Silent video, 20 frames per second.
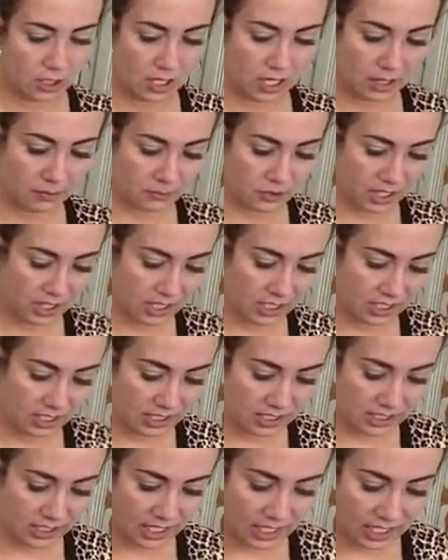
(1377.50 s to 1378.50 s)
I'm trying to
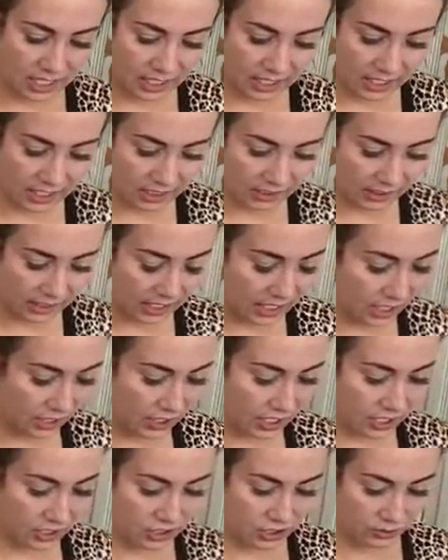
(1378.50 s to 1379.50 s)
decide
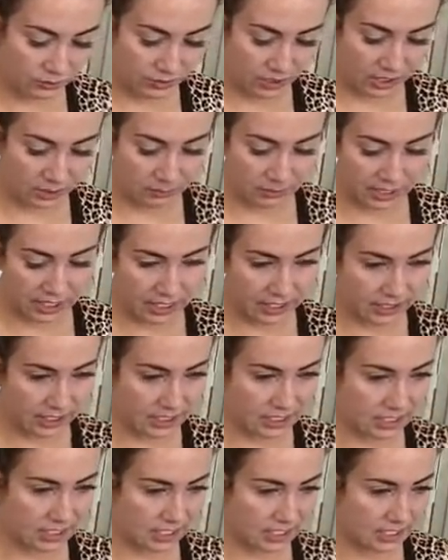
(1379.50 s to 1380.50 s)
layout. I should really plan
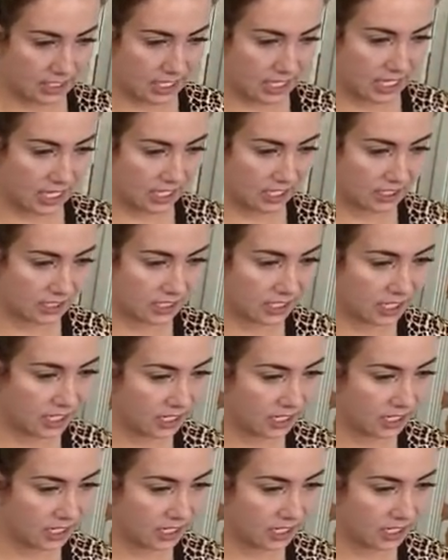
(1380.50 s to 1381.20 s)
these things ahead of